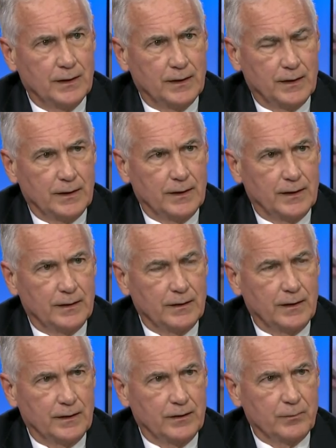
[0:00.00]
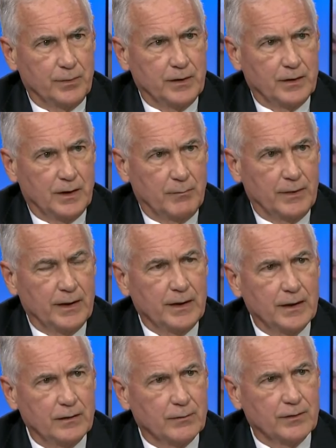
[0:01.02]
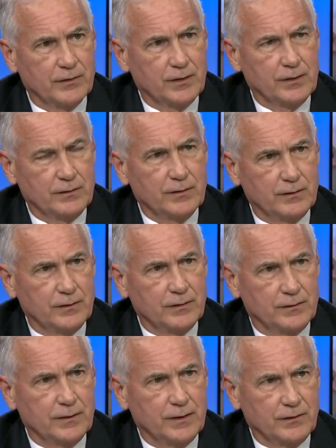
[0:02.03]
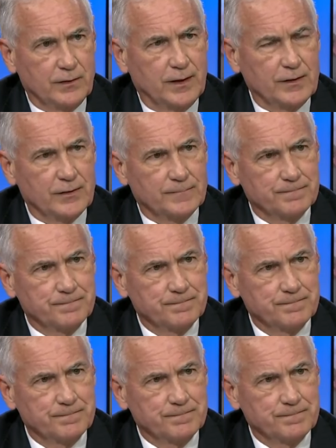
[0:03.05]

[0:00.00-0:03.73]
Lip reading: And it's become a hindrance to his election.